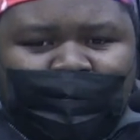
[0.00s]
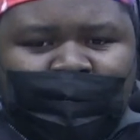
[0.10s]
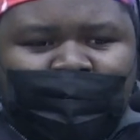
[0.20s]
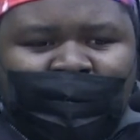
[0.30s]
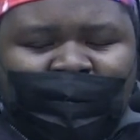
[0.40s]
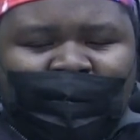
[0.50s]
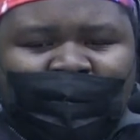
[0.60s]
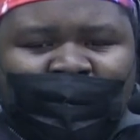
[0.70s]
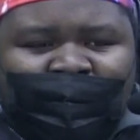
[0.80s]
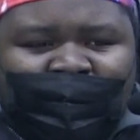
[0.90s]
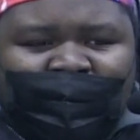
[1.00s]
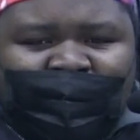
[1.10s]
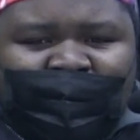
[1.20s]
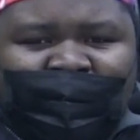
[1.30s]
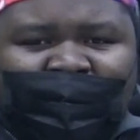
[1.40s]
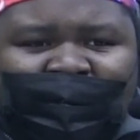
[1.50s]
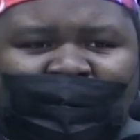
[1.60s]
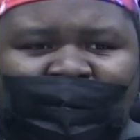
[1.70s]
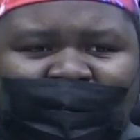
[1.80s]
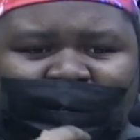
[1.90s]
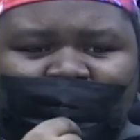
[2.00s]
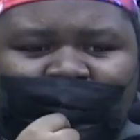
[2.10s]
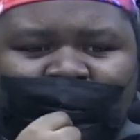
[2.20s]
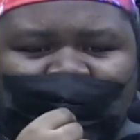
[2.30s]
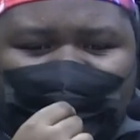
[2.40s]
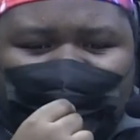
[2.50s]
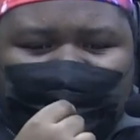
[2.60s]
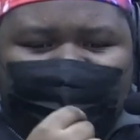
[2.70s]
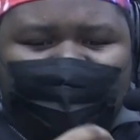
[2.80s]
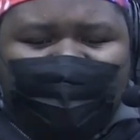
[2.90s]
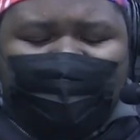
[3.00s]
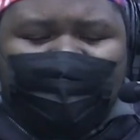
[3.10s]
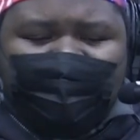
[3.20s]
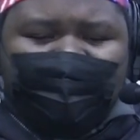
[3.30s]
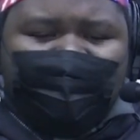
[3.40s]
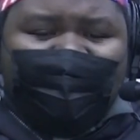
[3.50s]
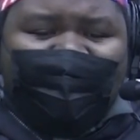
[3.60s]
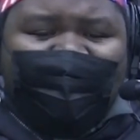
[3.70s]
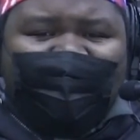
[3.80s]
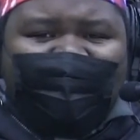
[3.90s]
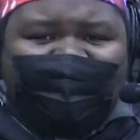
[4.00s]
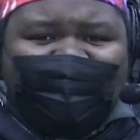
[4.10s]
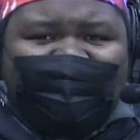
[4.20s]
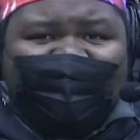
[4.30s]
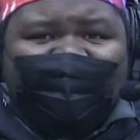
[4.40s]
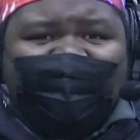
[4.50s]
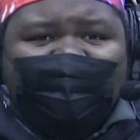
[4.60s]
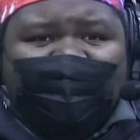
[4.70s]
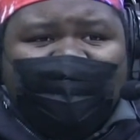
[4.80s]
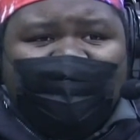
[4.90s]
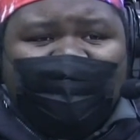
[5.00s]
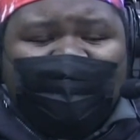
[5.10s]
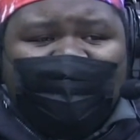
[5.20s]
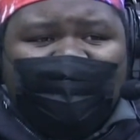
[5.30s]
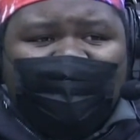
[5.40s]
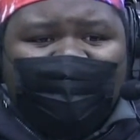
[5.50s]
Bring back the 70s with a mix between 80s and 90s music.